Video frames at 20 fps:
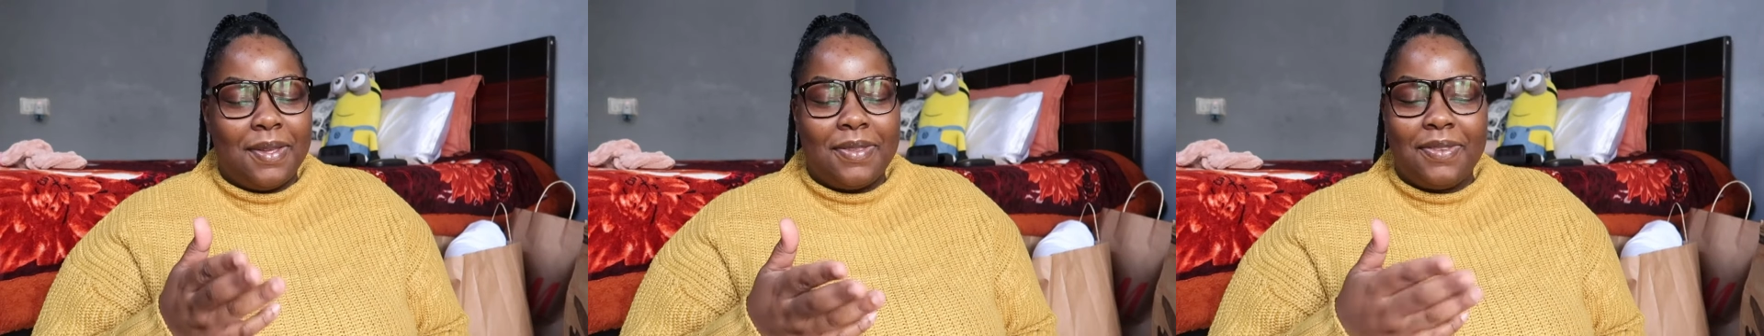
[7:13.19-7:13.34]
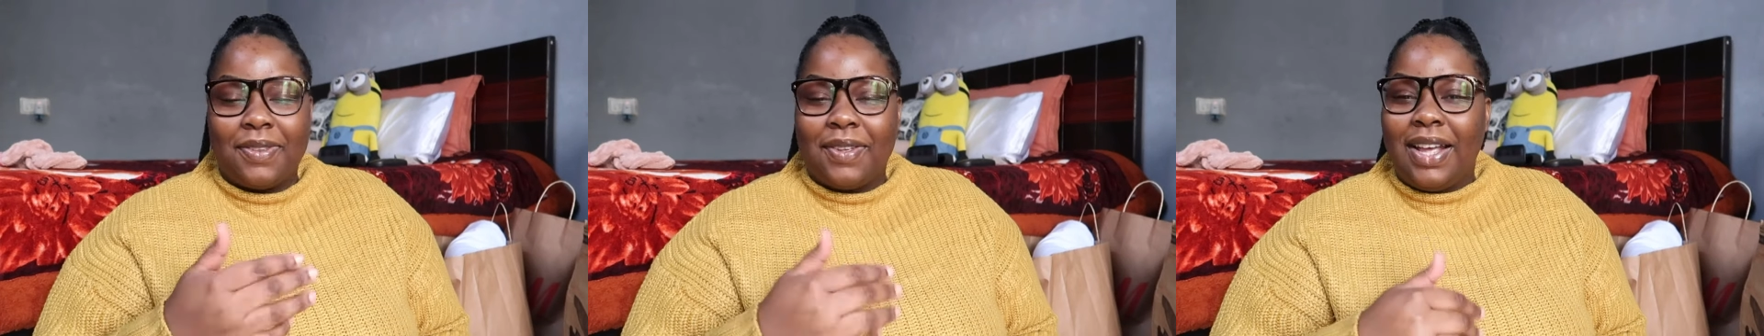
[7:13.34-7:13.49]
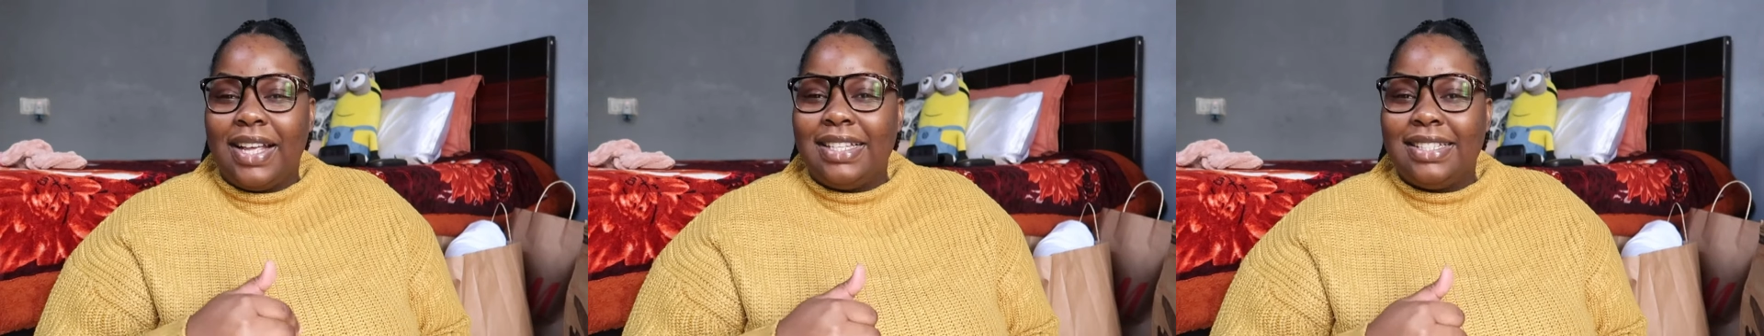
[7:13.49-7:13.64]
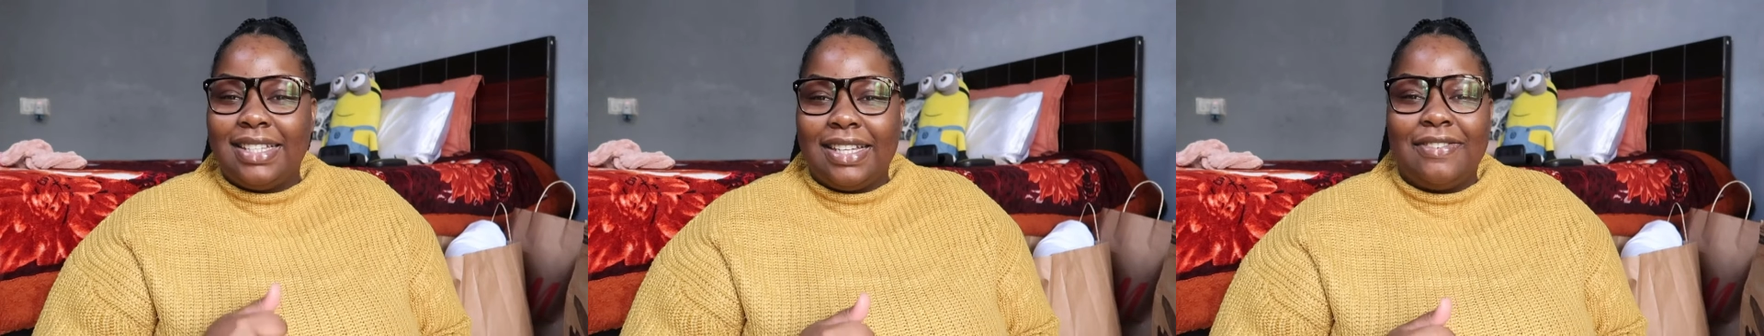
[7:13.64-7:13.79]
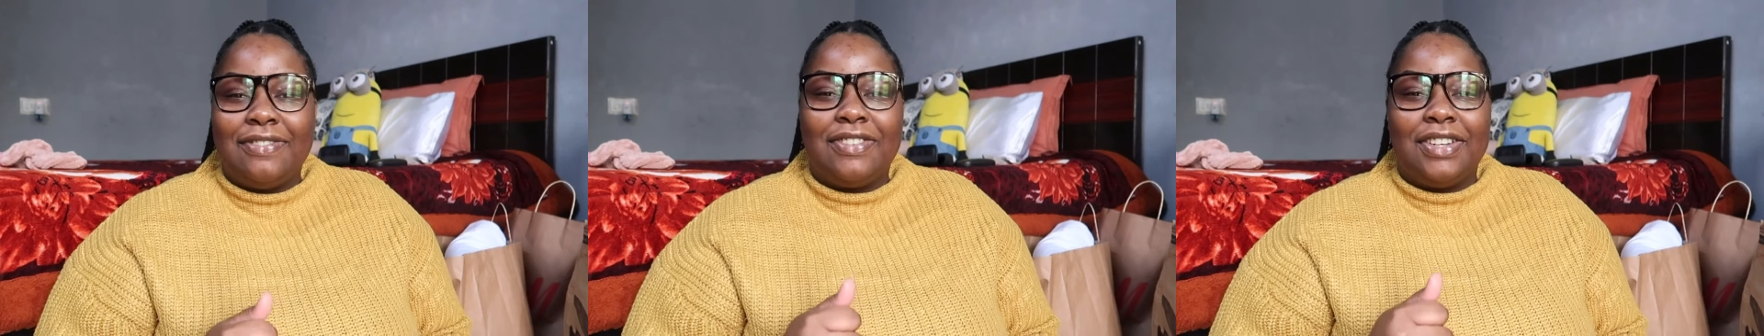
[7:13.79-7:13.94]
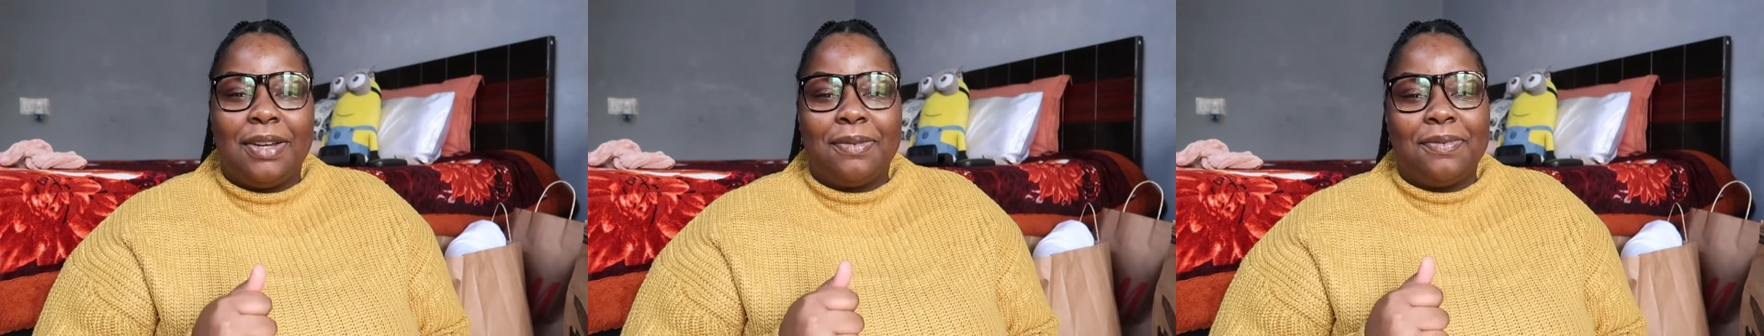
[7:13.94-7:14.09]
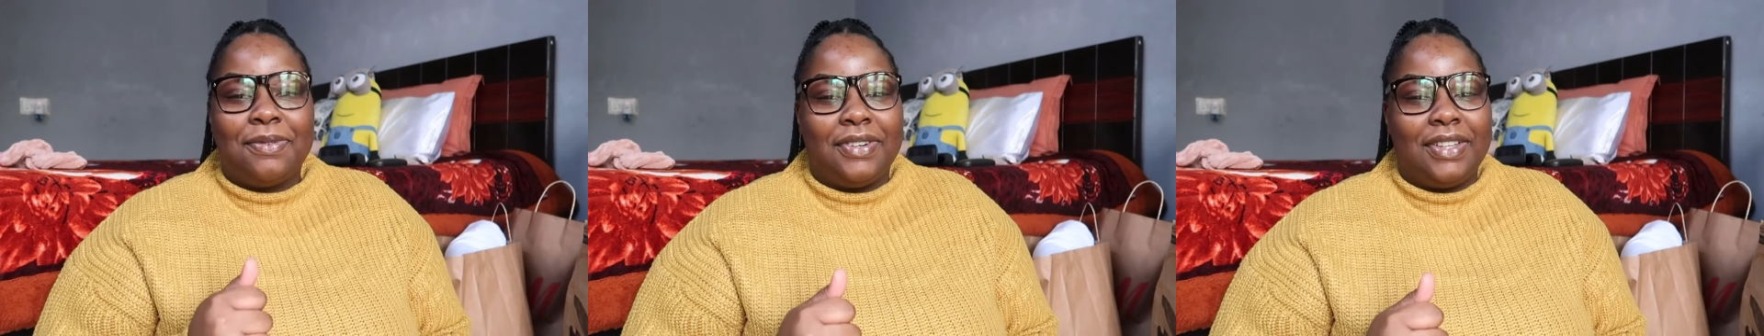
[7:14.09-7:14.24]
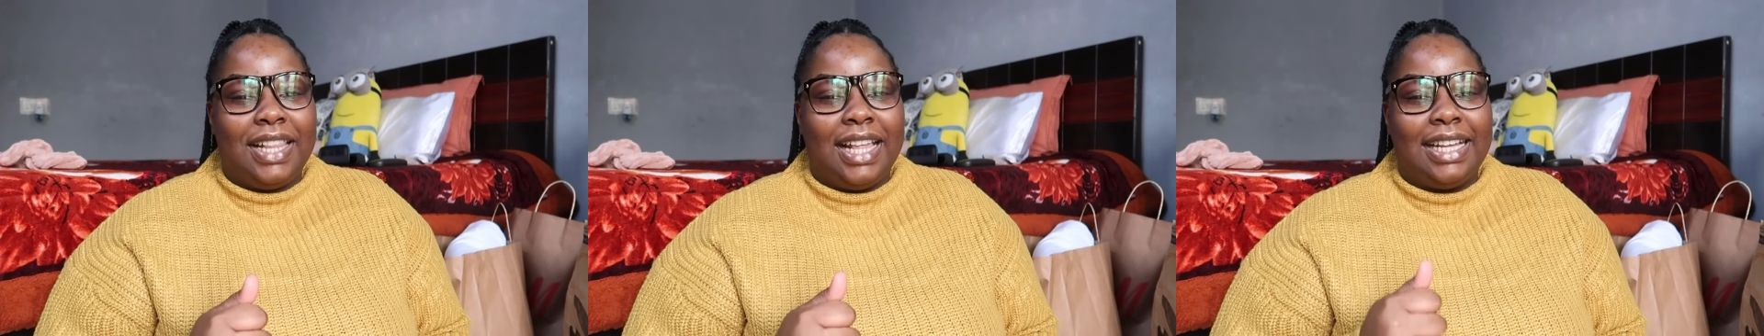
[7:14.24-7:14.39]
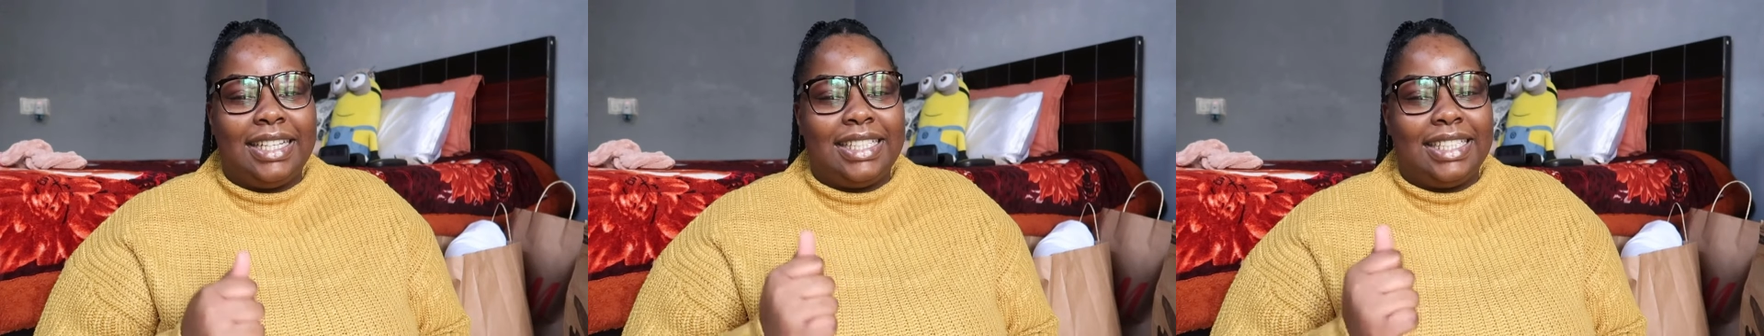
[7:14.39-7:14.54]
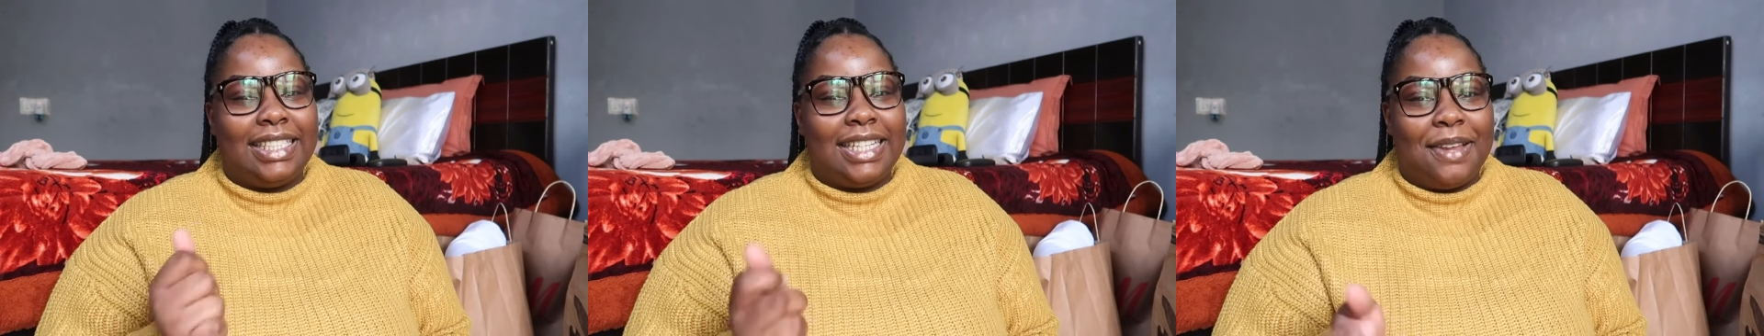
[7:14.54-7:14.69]
So I saved up for
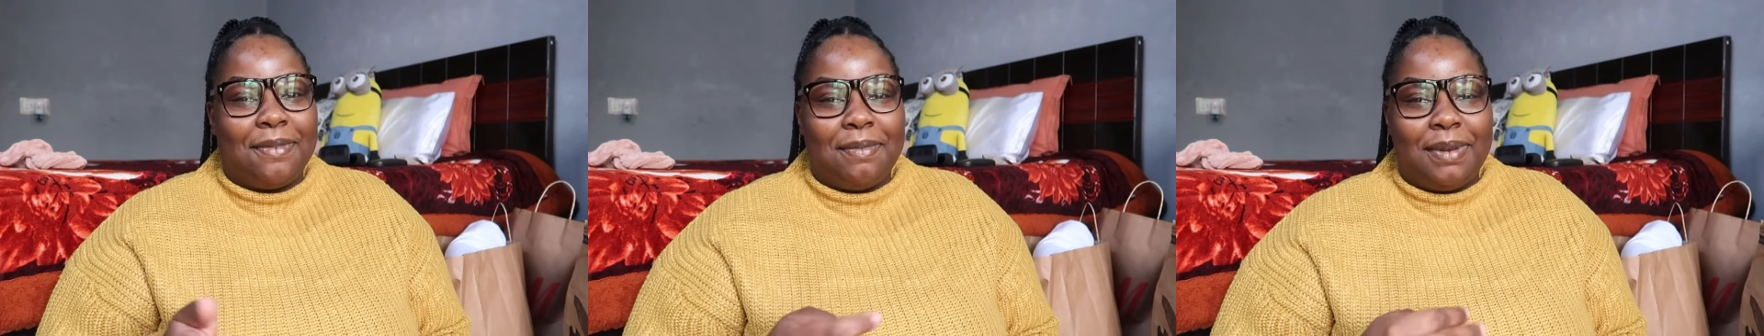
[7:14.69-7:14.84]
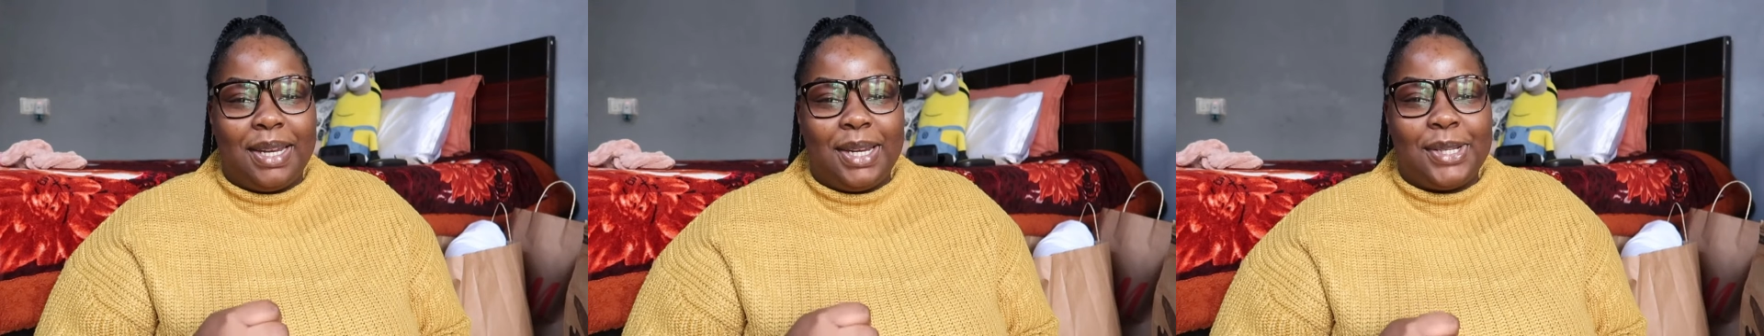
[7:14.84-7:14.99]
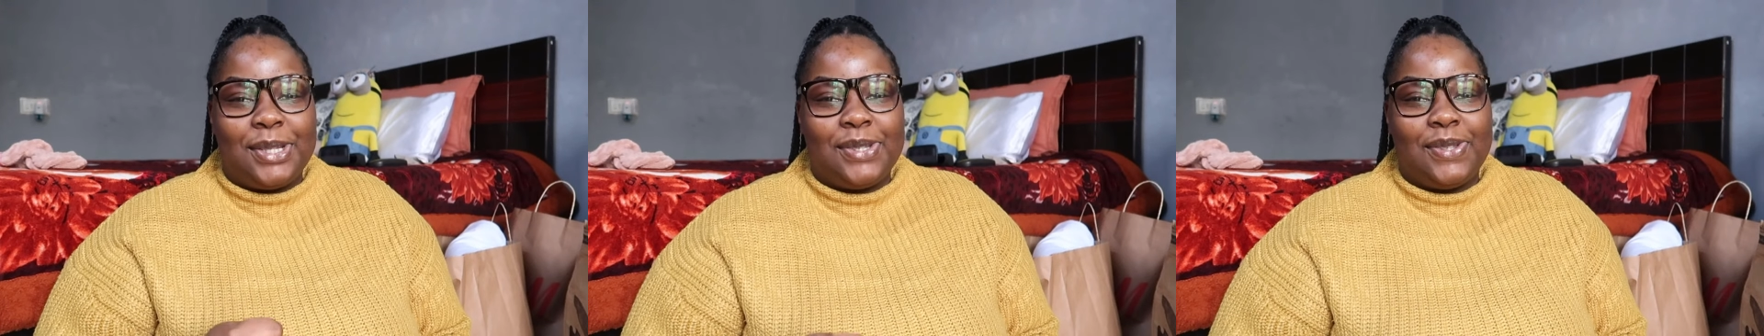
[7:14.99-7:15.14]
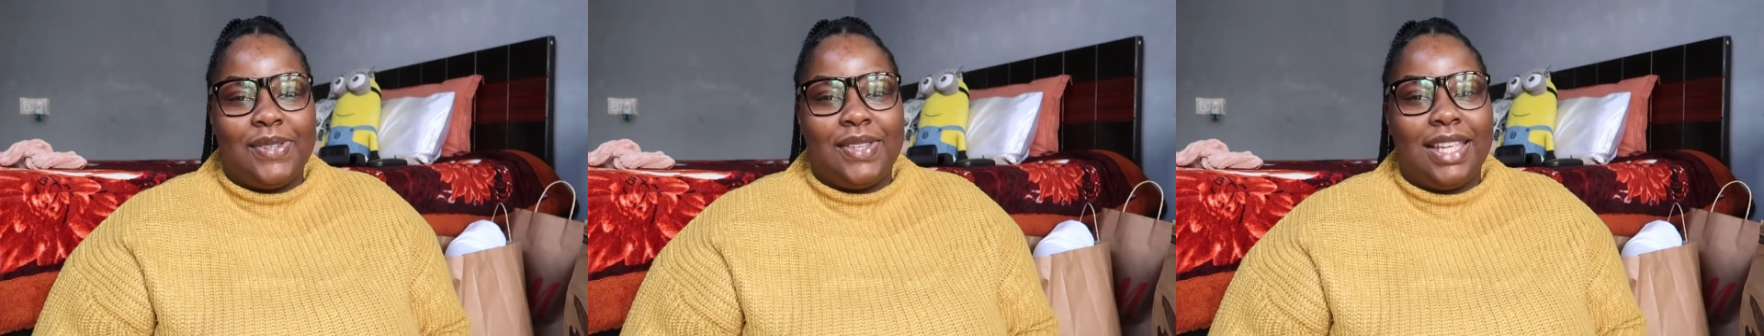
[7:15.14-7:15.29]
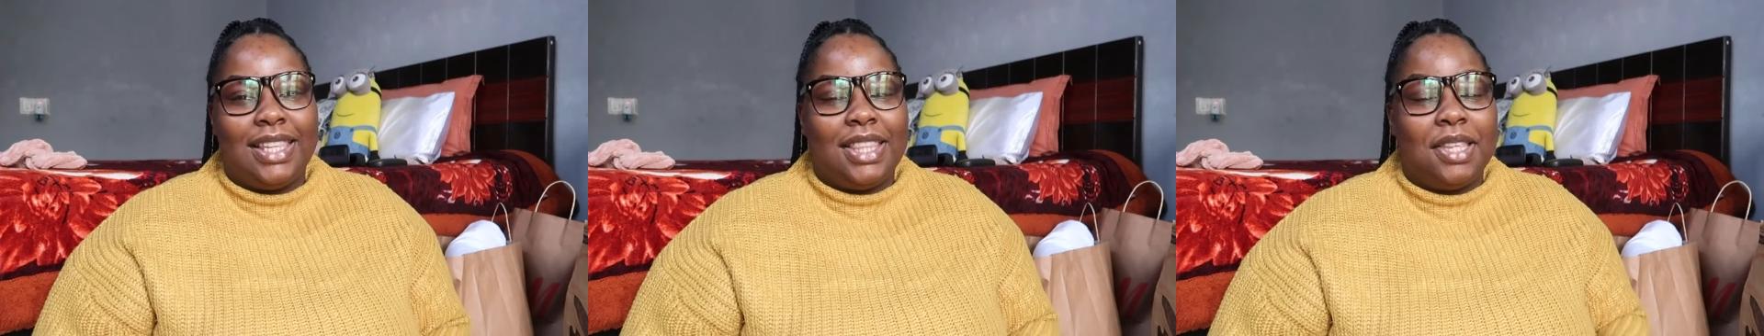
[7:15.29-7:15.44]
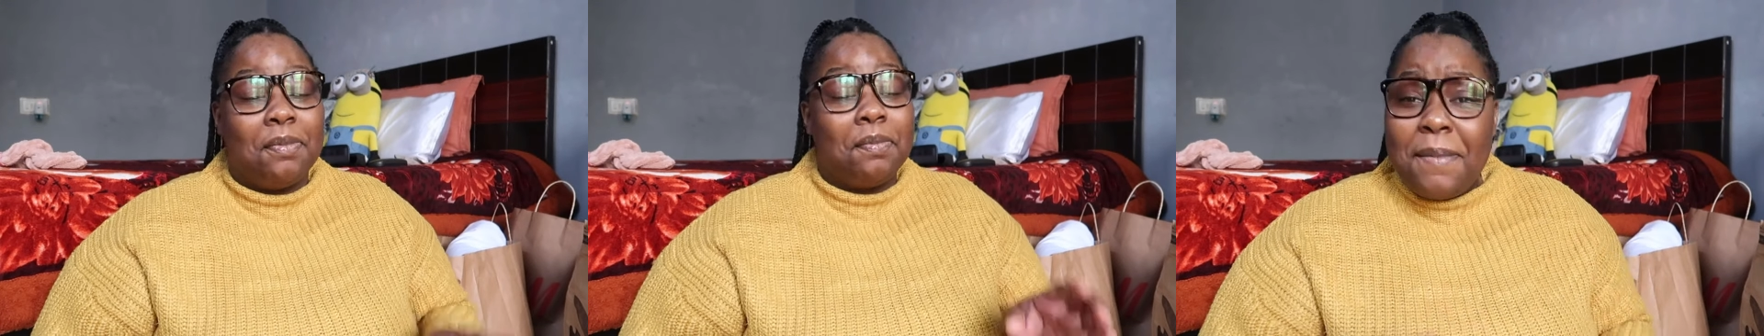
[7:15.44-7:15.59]
that and I managed to get them.